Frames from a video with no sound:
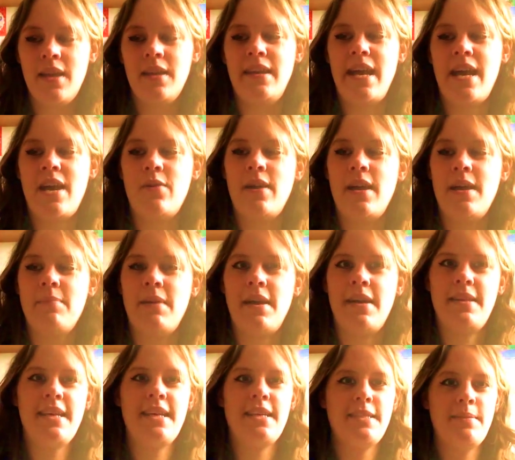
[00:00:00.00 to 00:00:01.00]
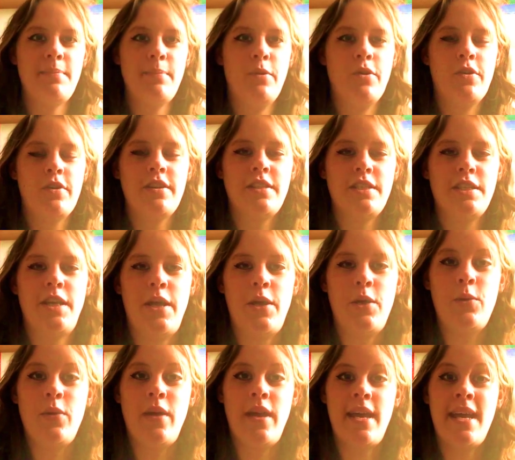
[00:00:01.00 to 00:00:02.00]
Now, I think it's important to
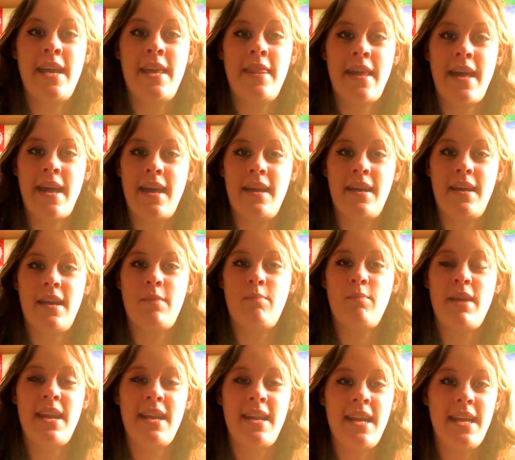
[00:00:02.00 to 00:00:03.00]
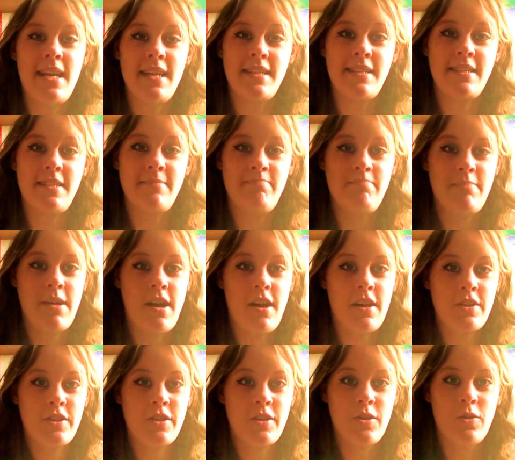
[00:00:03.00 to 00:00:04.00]
note here that in his
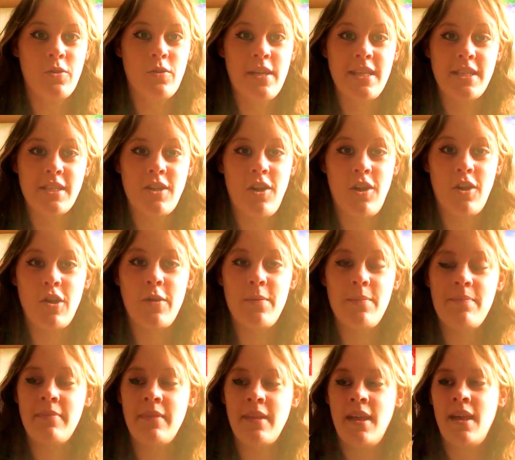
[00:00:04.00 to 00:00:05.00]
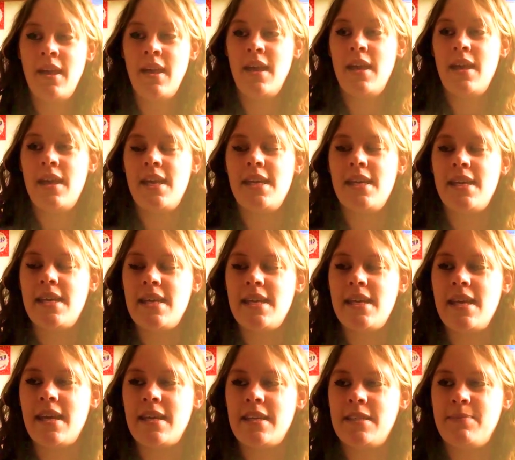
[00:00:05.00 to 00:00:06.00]
article, his column,
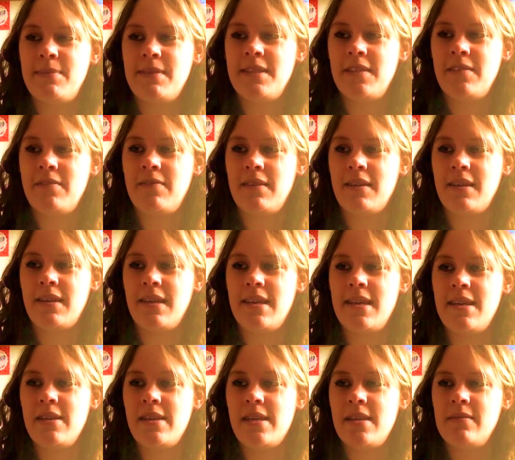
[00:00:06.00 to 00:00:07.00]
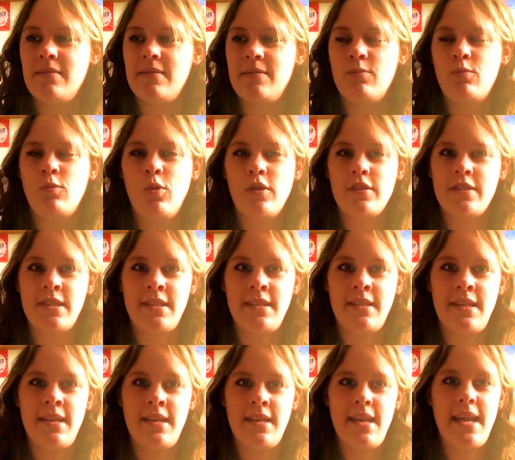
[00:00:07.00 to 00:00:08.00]
he specifically
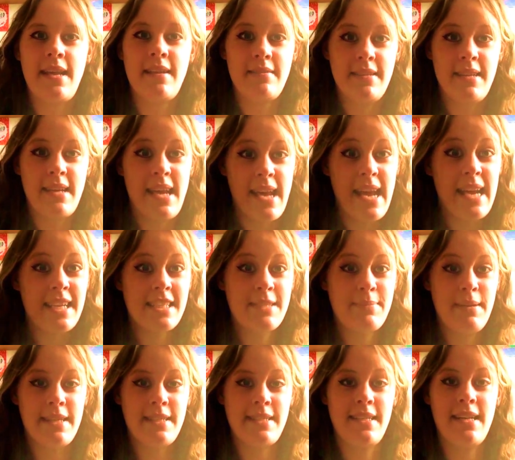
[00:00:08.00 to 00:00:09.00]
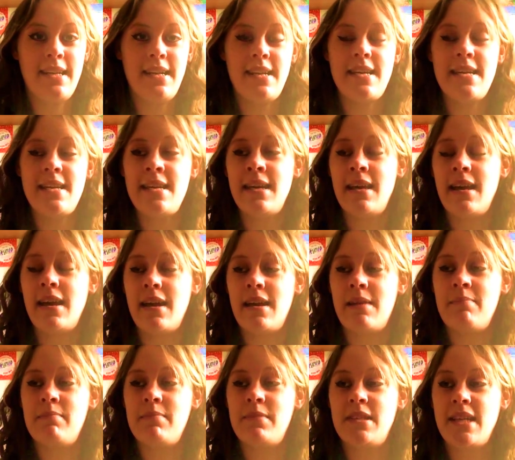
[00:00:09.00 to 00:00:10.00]
wasn't explicitly
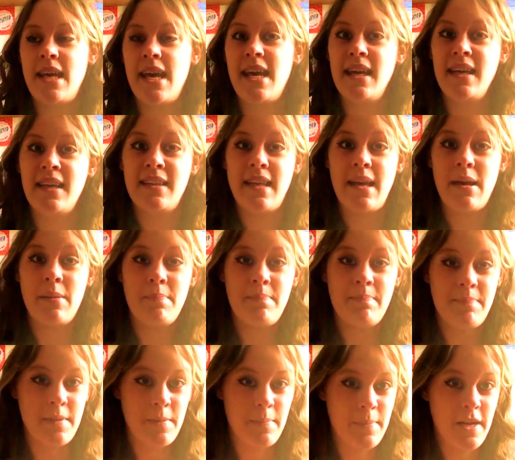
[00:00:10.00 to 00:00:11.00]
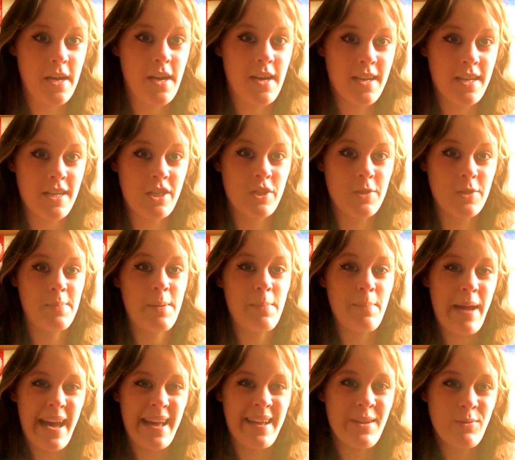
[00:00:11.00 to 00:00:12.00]
saying that the burqa be
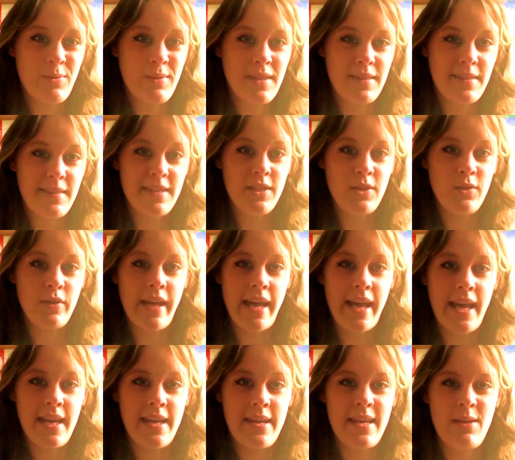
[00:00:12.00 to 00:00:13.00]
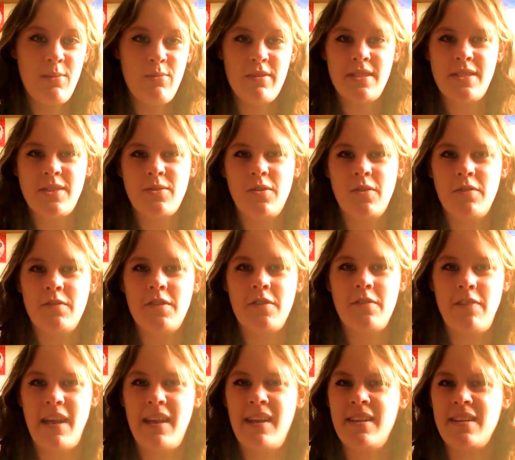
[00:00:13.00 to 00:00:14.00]
banned within the UK. He was sort of
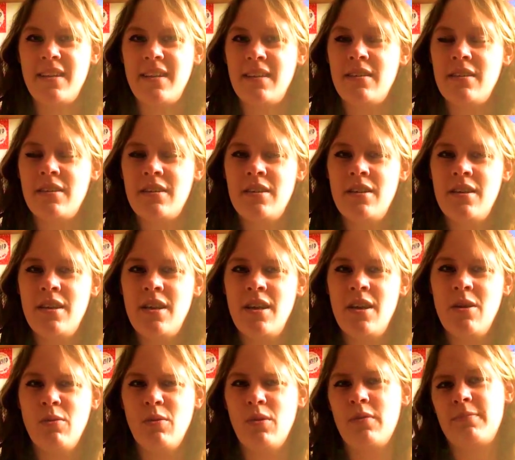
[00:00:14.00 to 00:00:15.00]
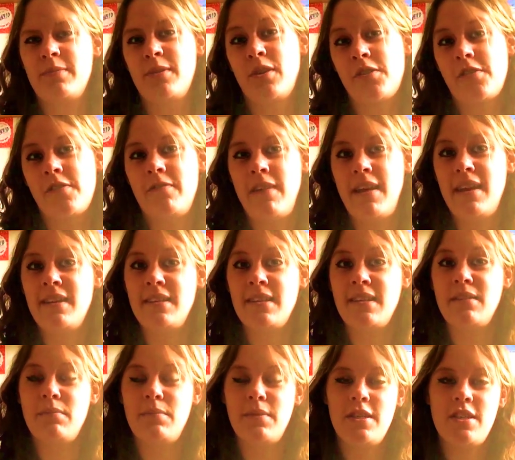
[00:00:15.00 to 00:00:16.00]
defending, well, not
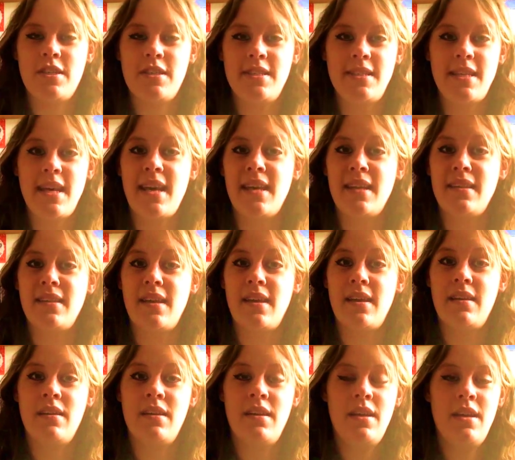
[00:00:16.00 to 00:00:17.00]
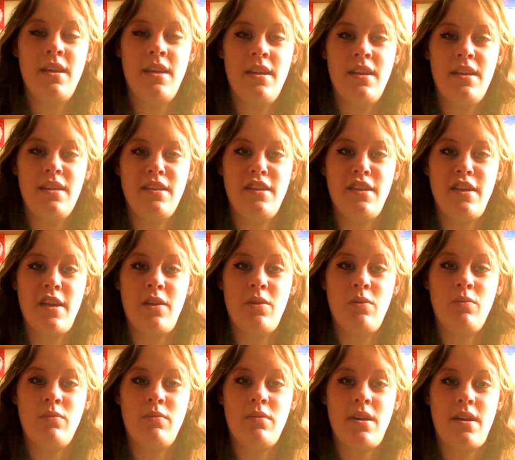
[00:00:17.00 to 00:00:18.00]
defending, but just saying that, you
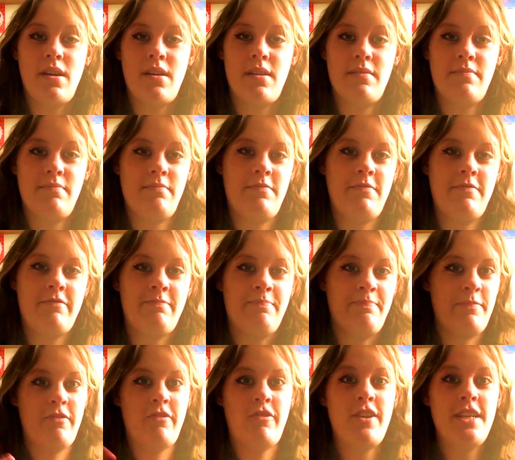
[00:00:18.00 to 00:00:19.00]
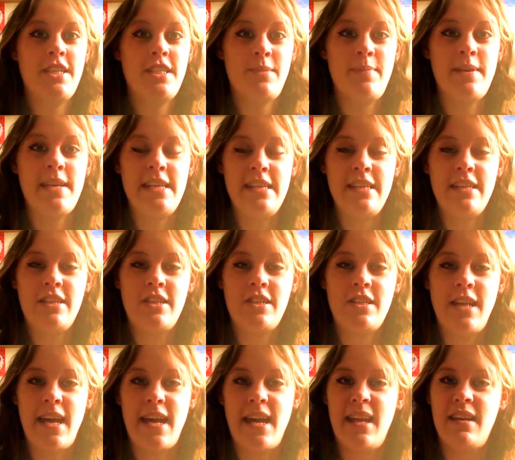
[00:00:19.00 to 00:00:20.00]
know, free
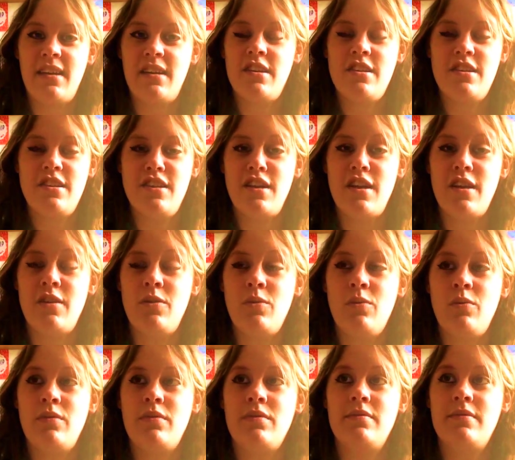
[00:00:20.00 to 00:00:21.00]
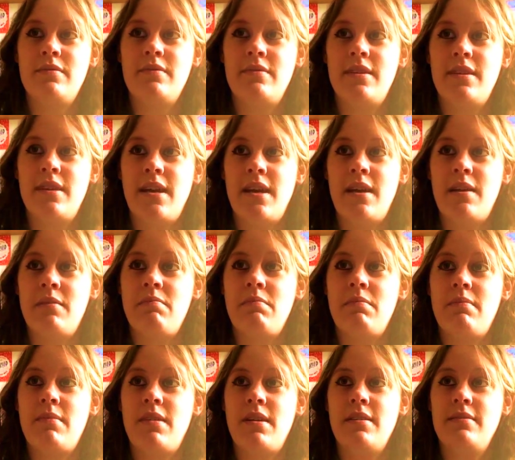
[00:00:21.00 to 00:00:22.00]
speech and, you know,
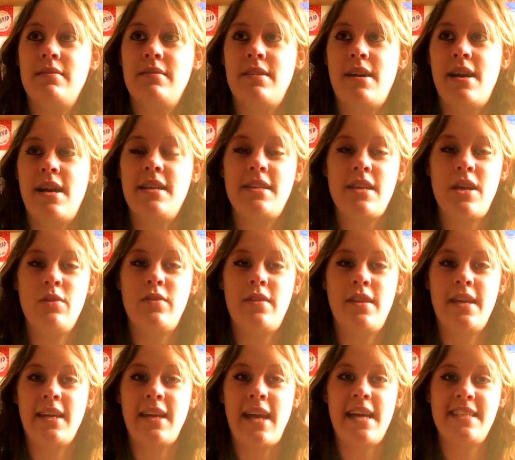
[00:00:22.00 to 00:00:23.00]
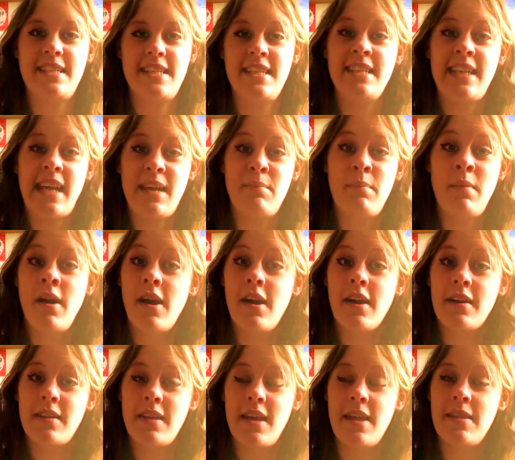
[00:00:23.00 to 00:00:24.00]
I don't think, as in
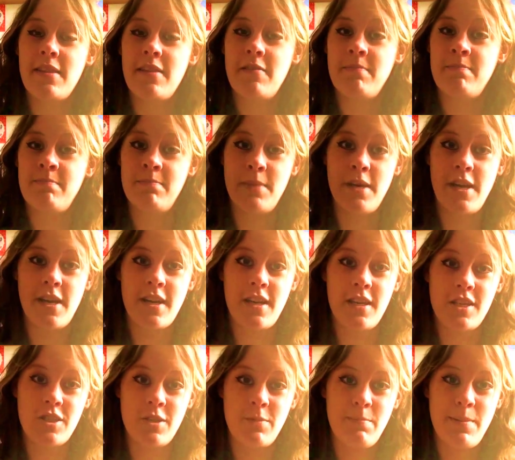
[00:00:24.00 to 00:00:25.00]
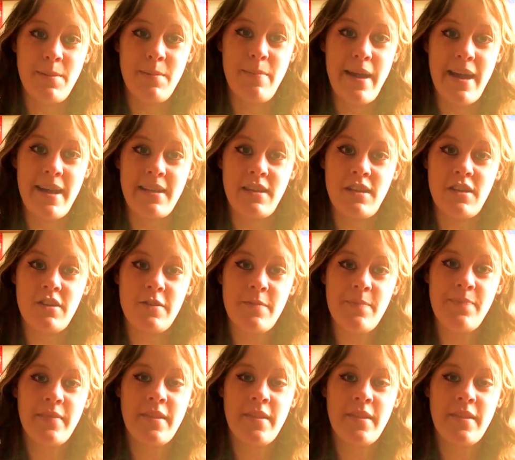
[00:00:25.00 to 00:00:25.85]
Denmark, that the burqa should be banned.